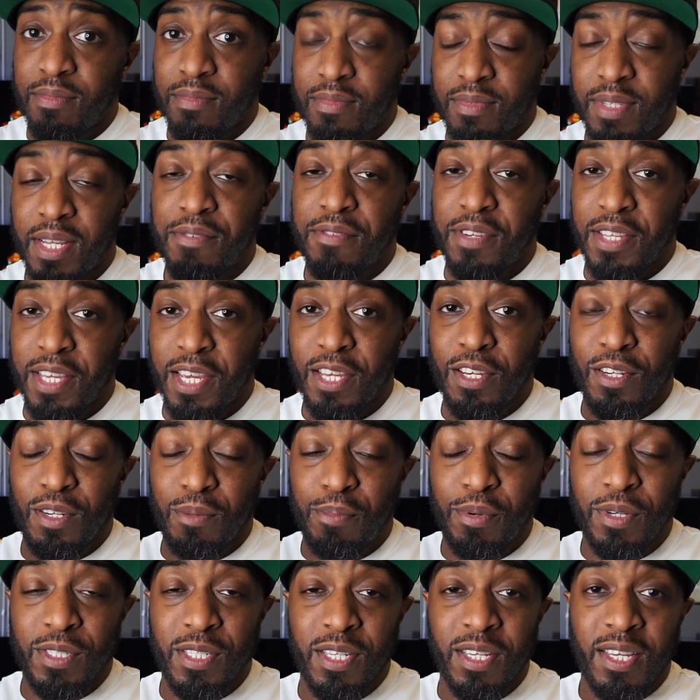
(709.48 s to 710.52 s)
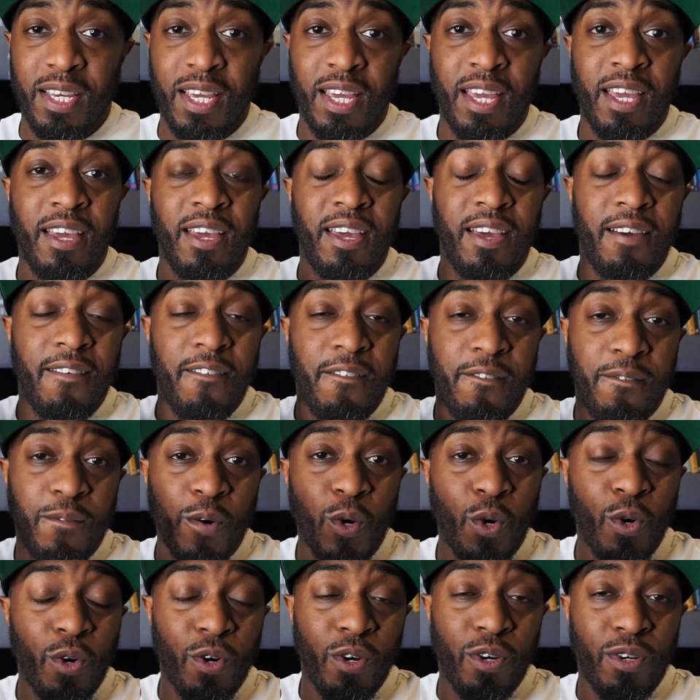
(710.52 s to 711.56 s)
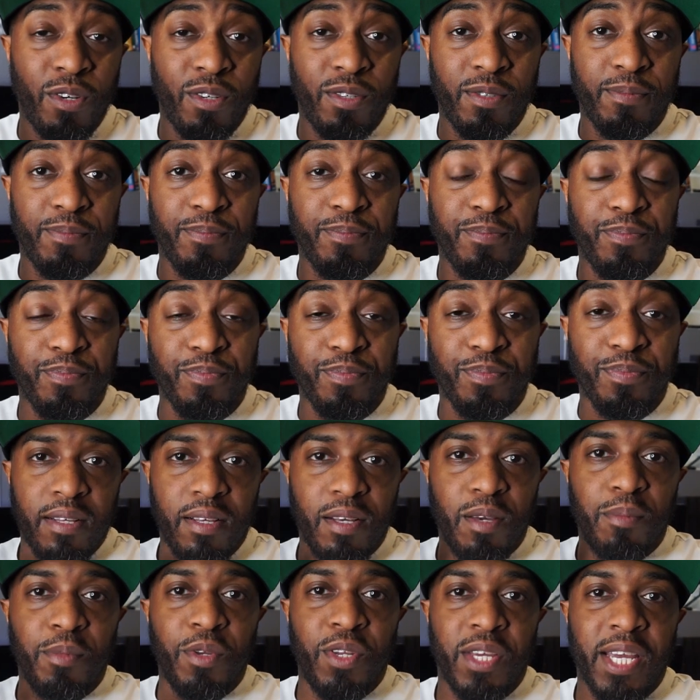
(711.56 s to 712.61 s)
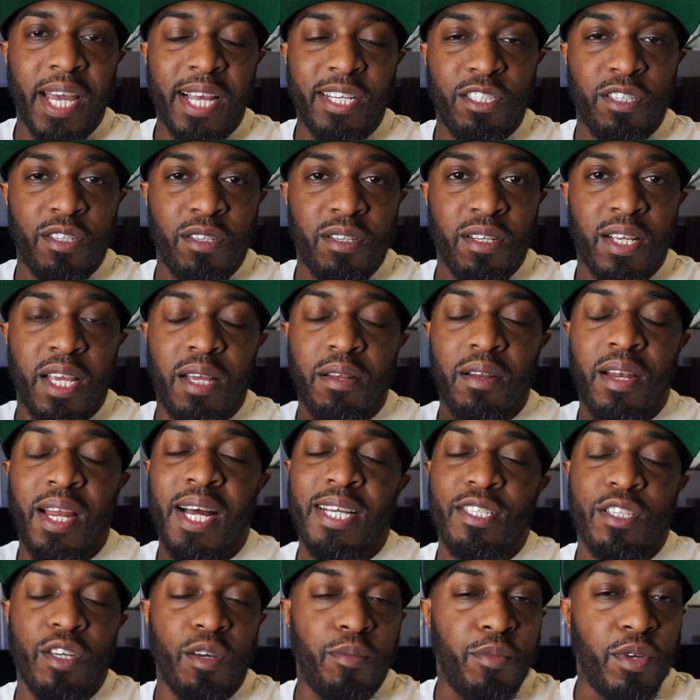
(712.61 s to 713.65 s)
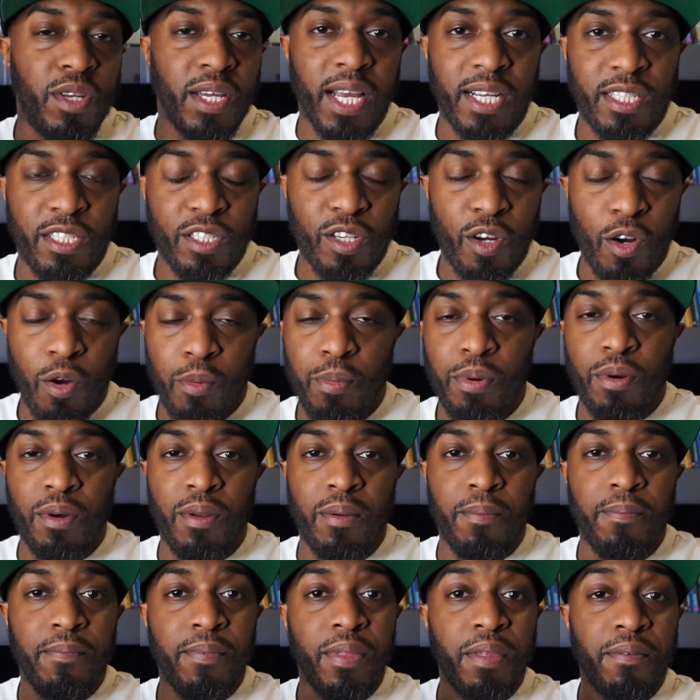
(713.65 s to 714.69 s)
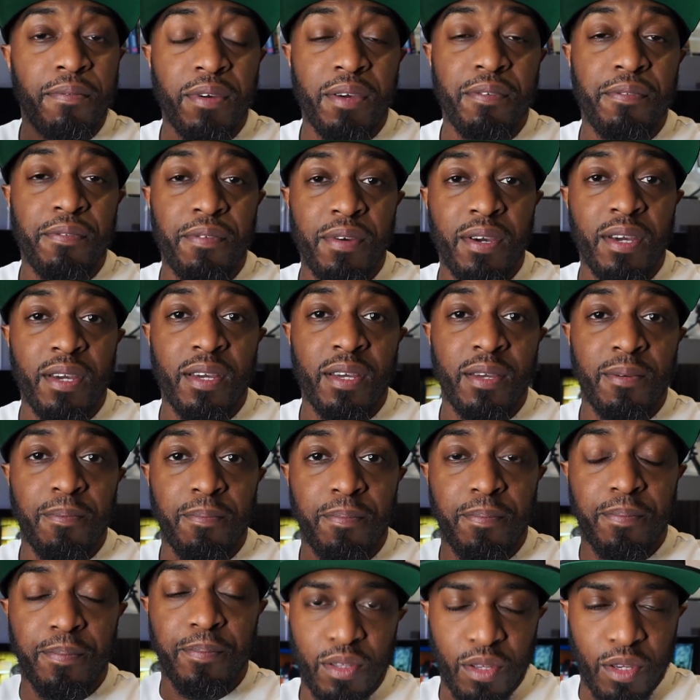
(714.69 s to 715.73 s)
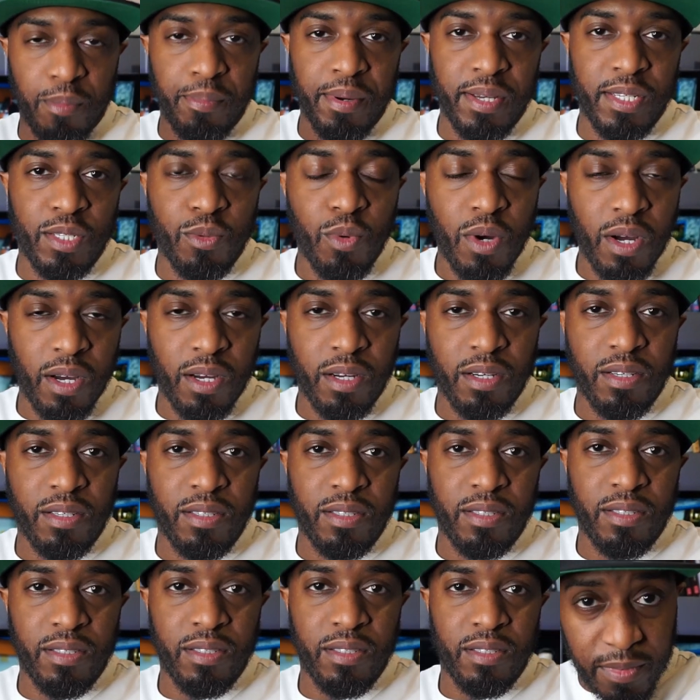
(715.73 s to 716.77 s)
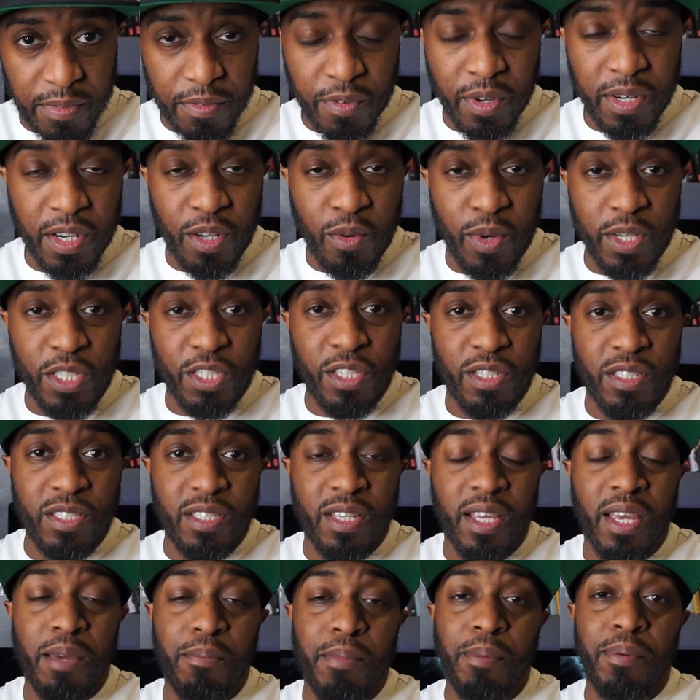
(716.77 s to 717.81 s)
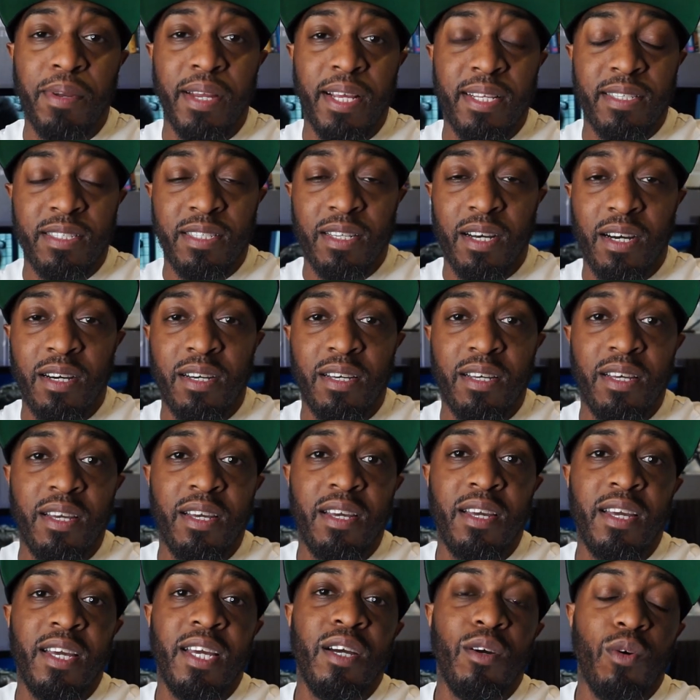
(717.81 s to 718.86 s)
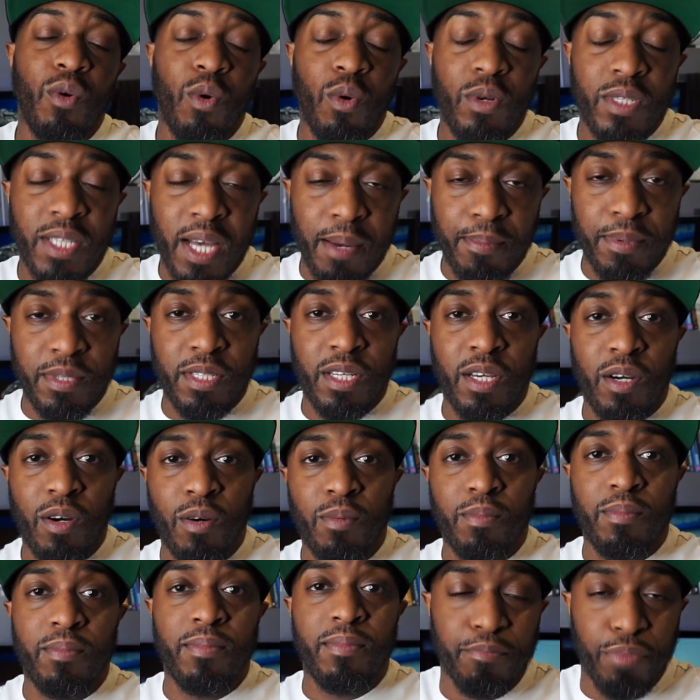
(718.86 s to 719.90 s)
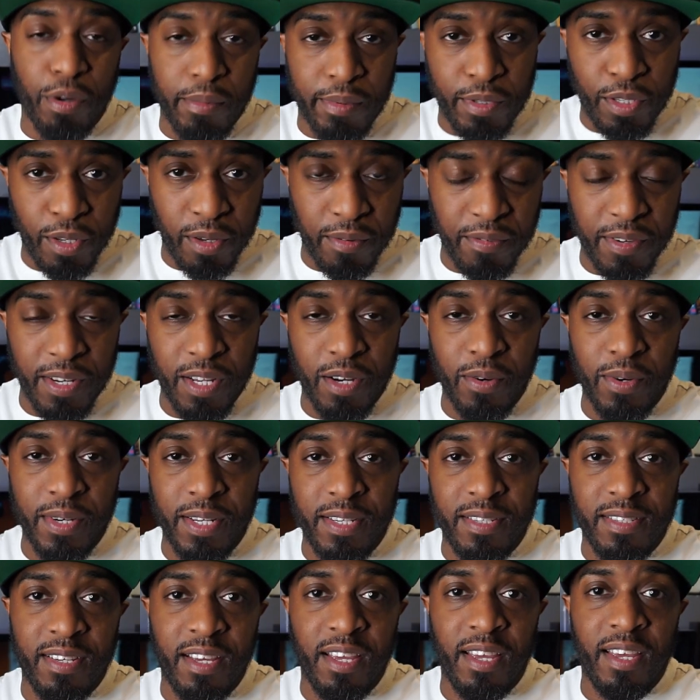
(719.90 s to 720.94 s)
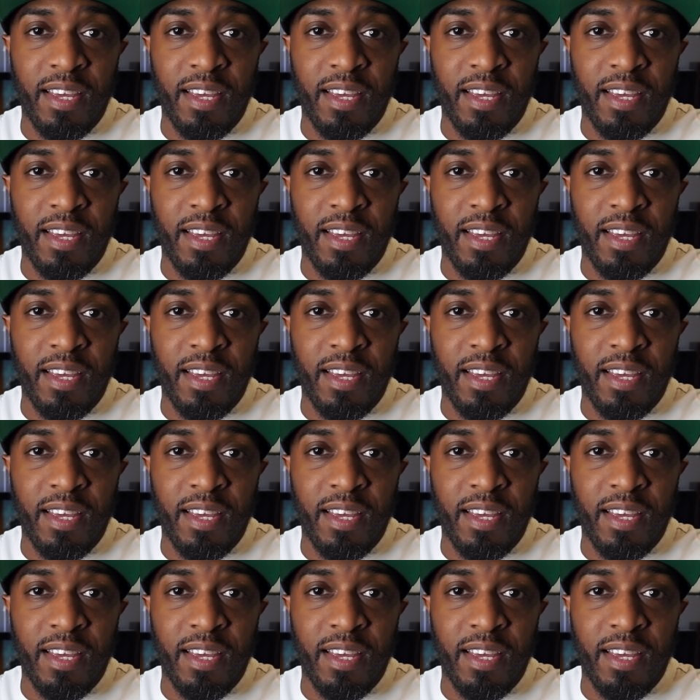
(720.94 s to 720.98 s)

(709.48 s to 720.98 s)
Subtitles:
Definitely get your deposit. 4, communication. Keep the lines of communication open. 5th thing, do your best work. If you've got any questions, hit me up on Insta. Always happy to help. Probably do a video on it.